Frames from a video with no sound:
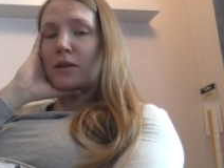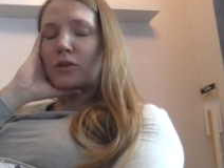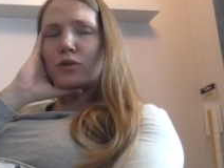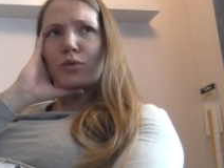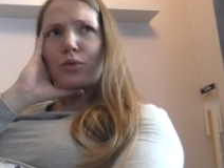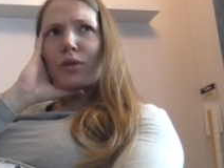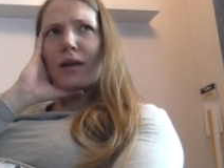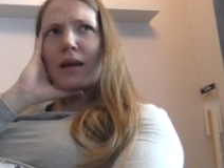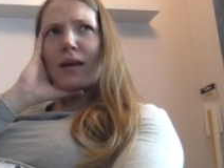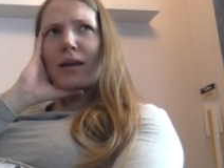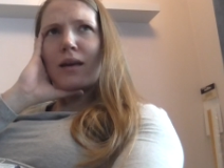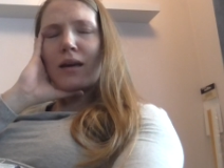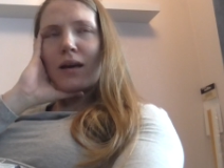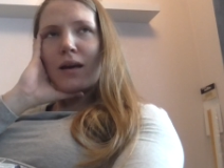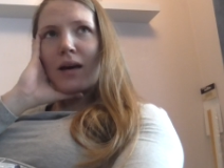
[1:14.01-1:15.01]

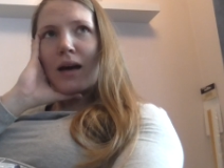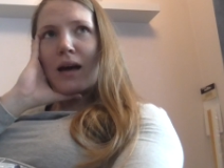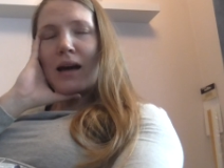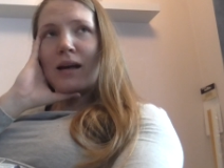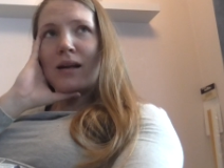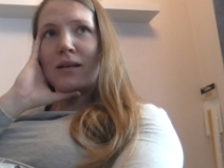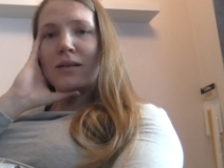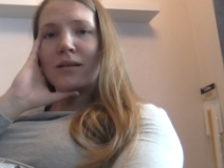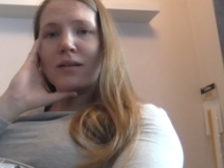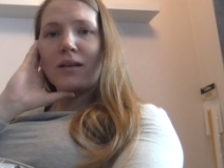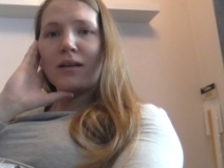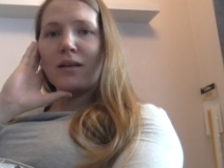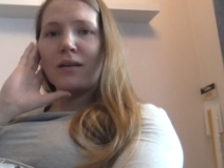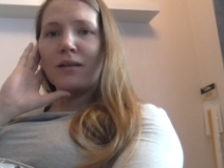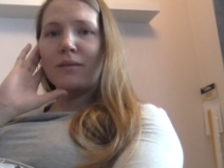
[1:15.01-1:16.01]
toothache and
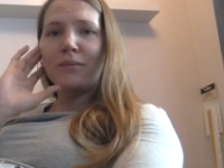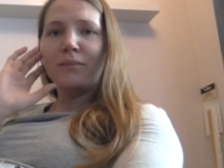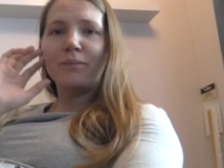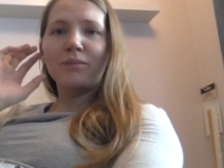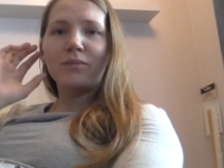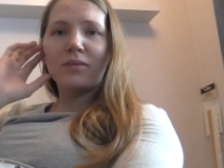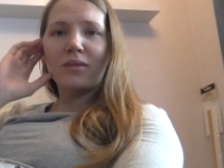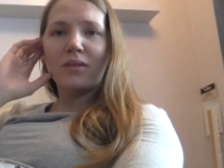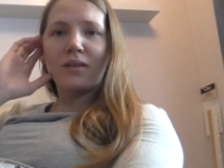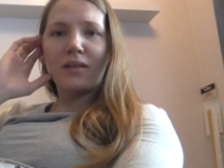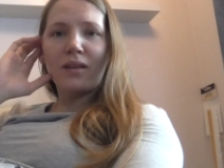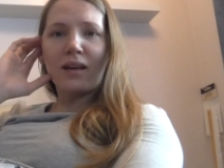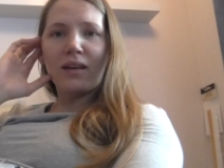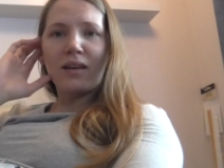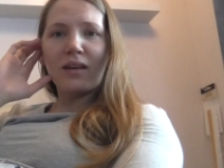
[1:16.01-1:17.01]
uh,
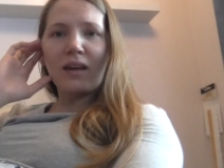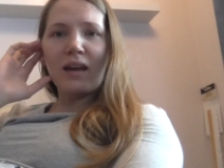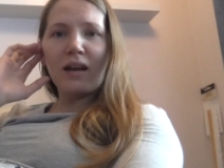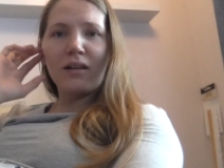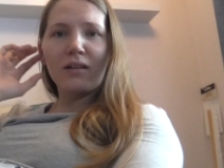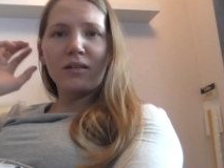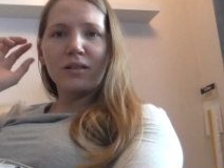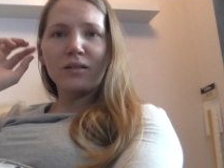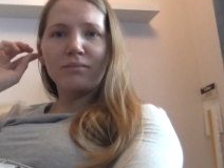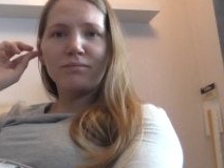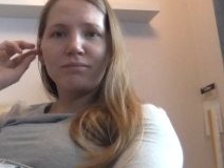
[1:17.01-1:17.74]
like ear